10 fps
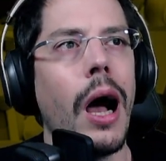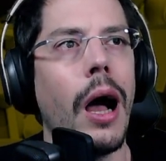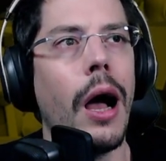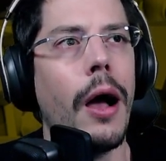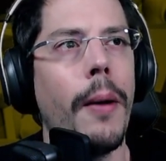
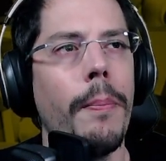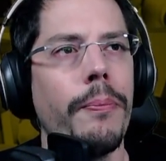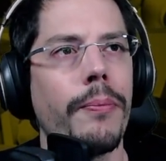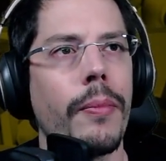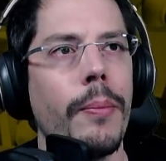
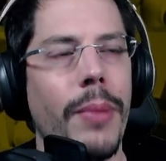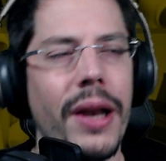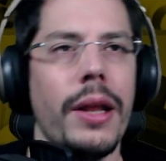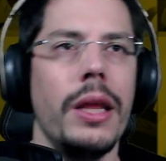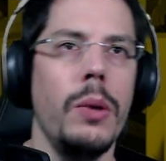
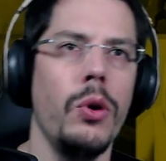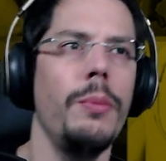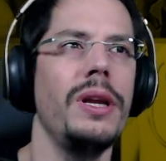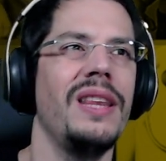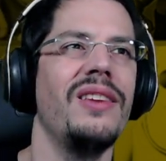But he will
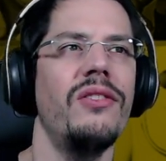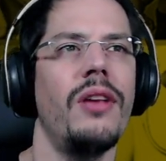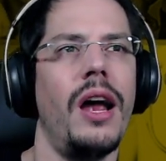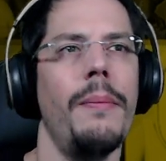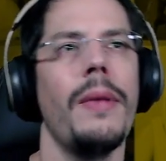be this
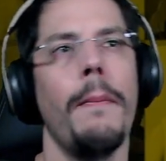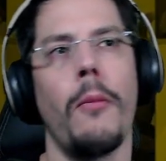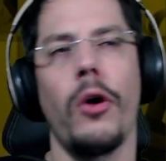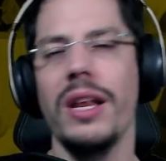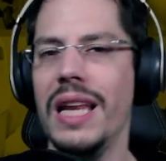time
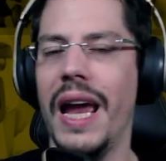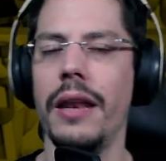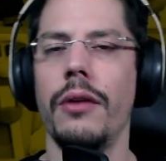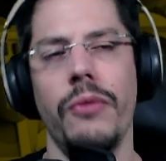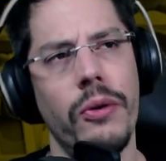more at the
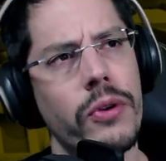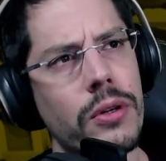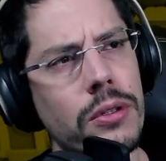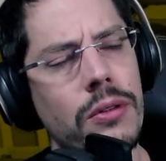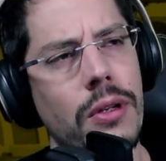end of very
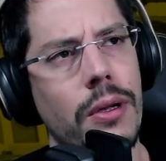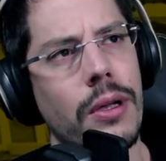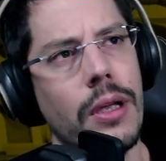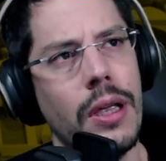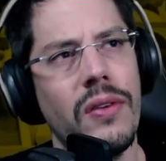good.
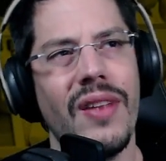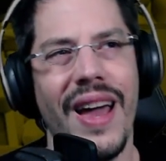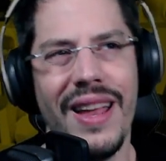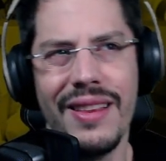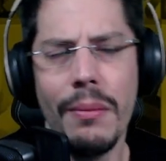He's
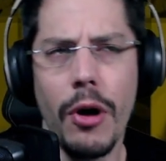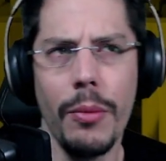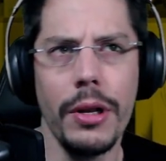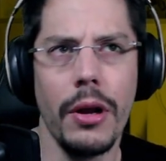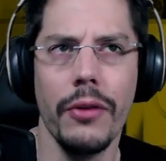at the
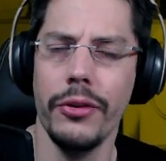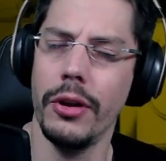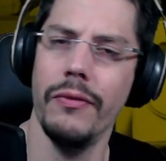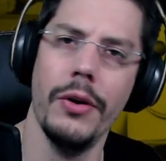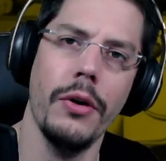moment also
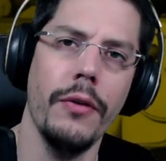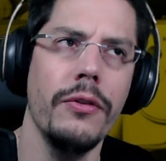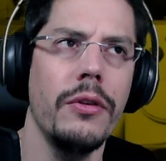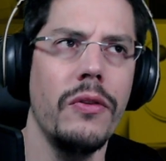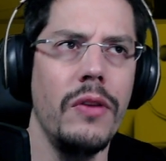not very
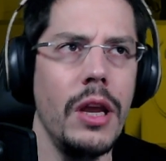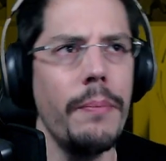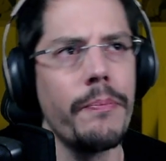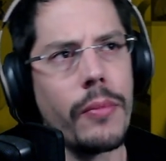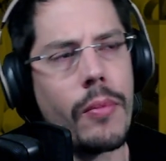often to
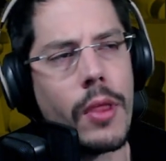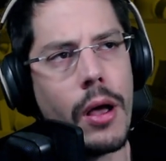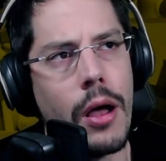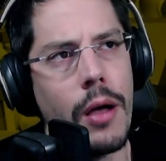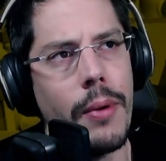see.
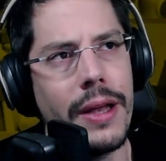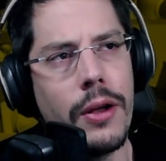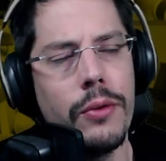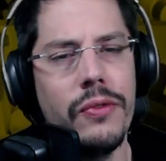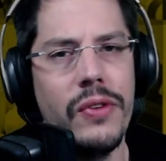I
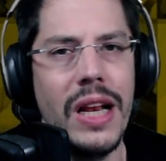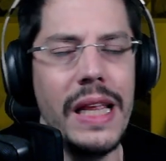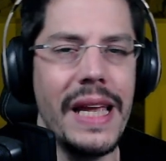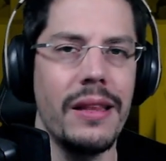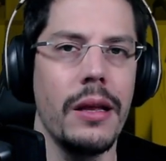don't feel
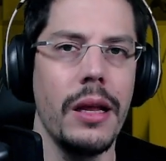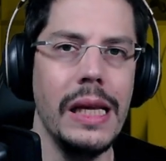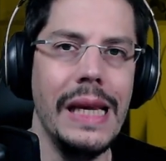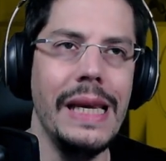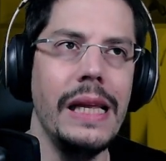yet that I
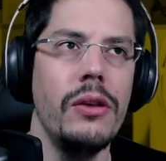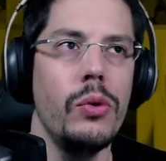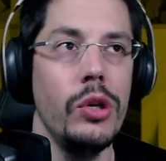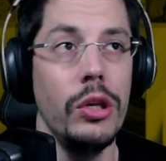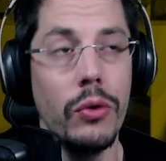need
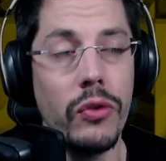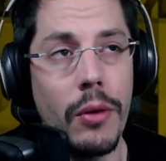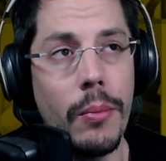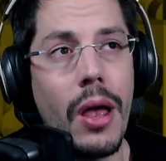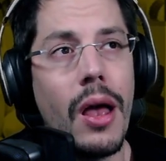to use
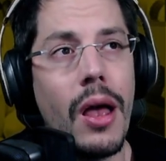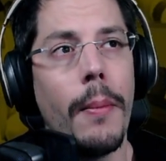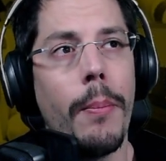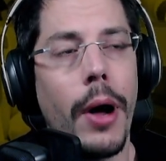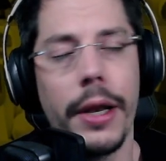him,
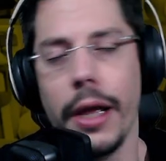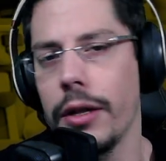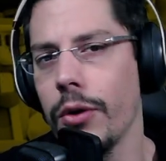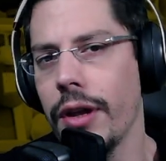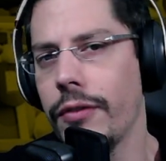but I
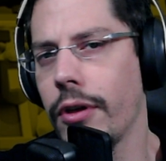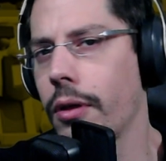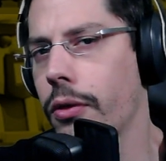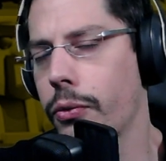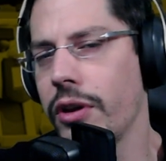don't have the
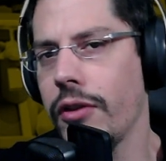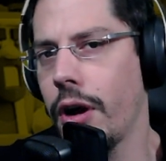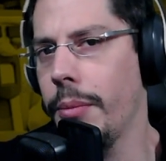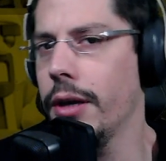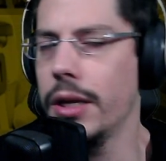3-star
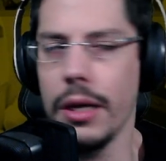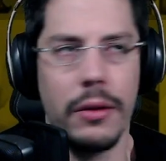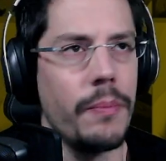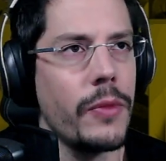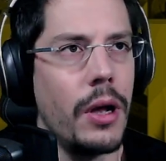ability yet.
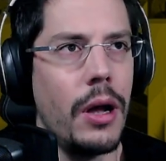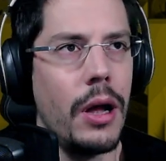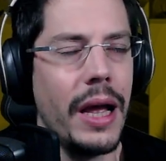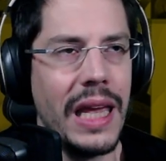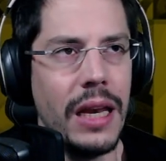
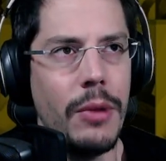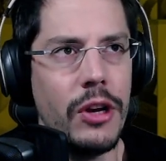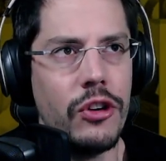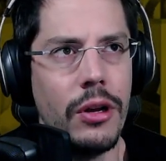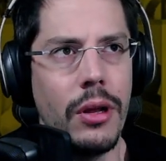I can
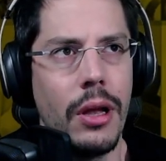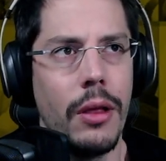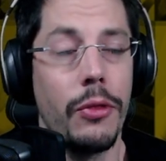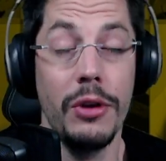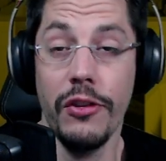imagine
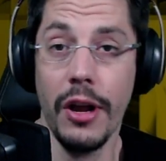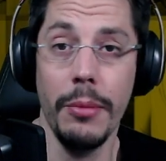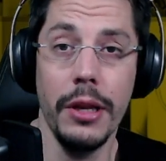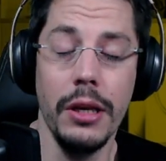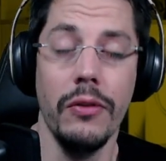3-star
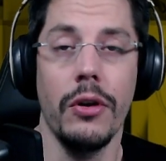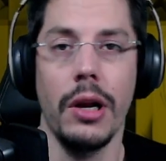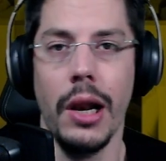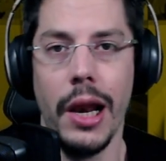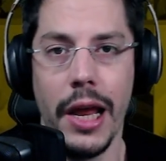ability, so the
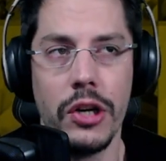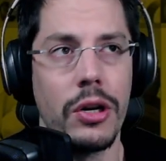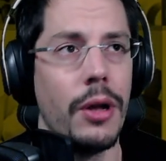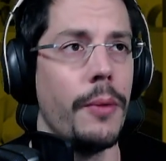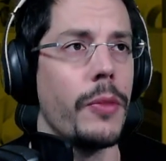
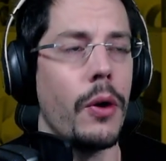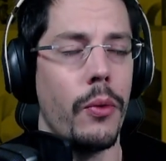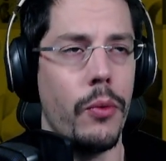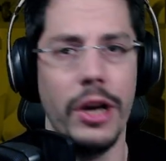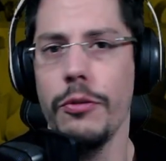Clash
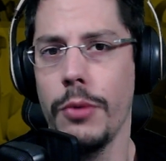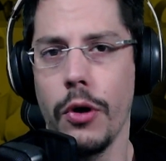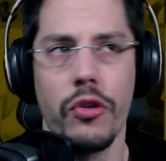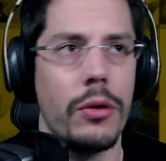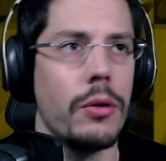Rage
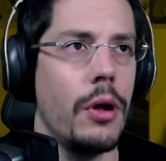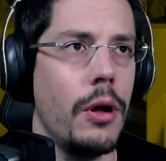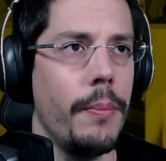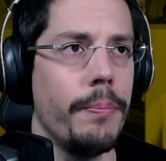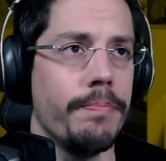
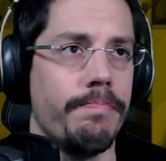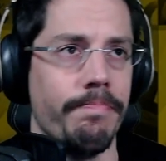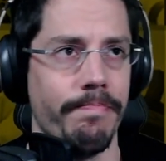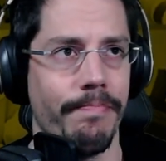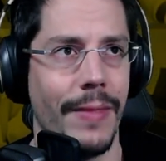Potion,
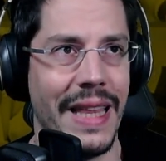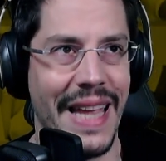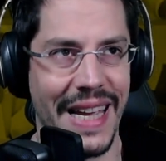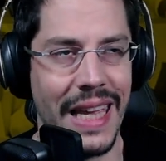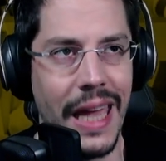
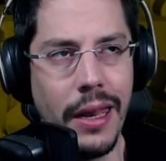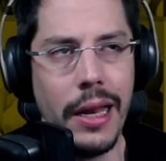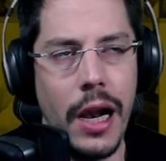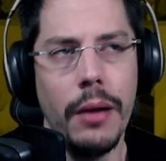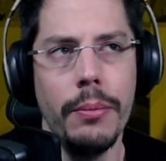that can
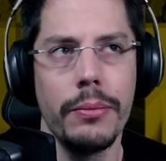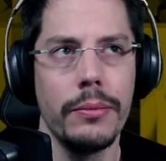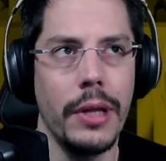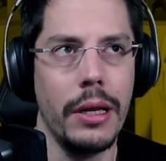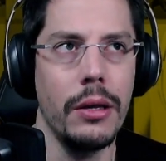help.
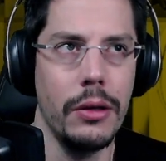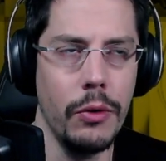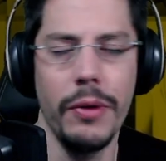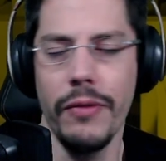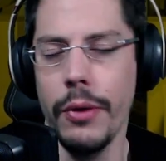That
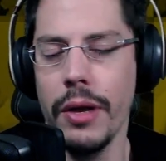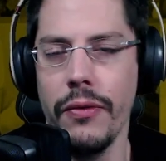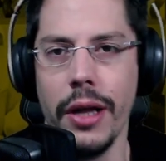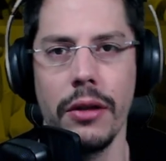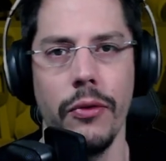could be very
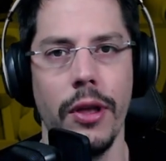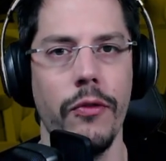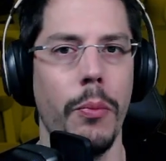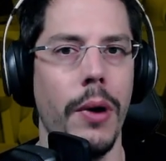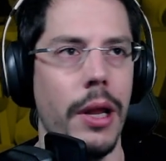effective
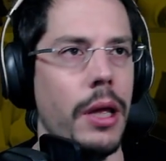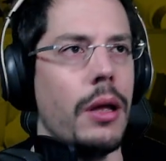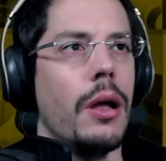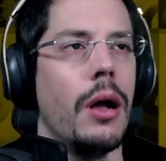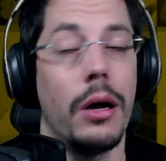if you play
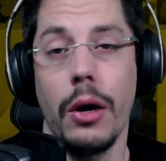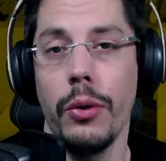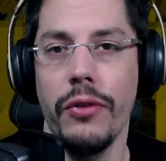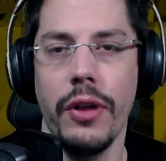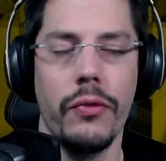a
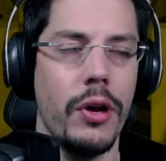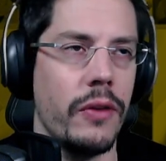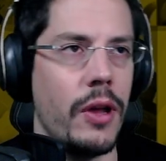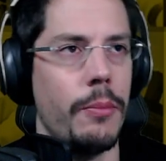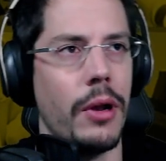counter stack, for
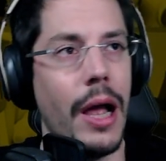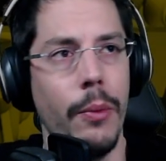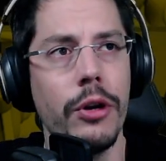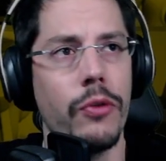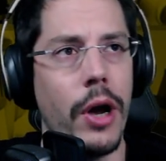example. I
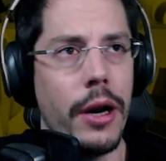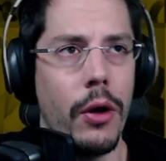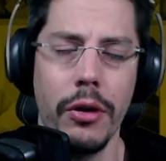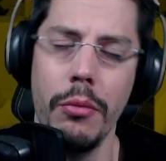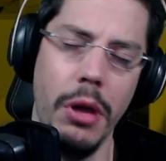will try it
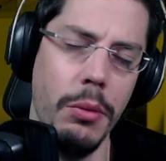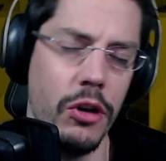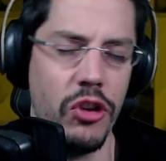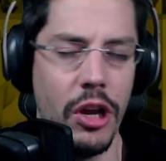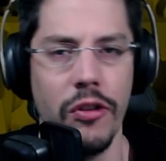out. Maybe
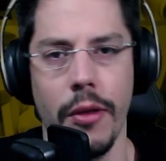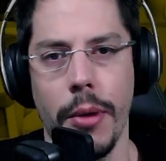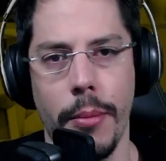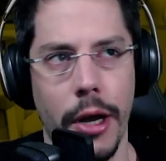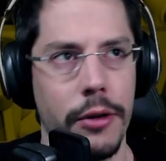that changed
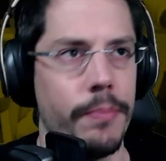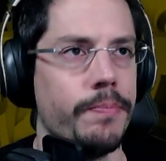my mind.